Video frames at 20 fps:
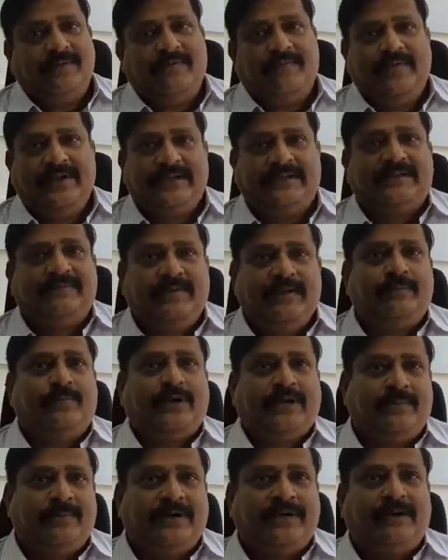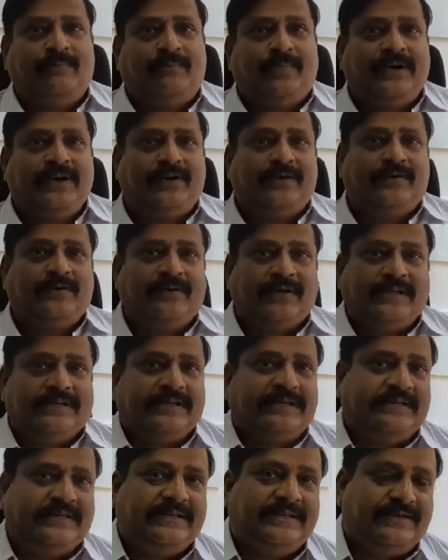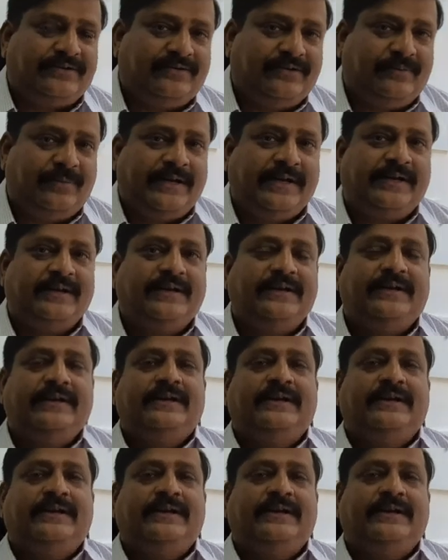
we put up a company to do research in this domain.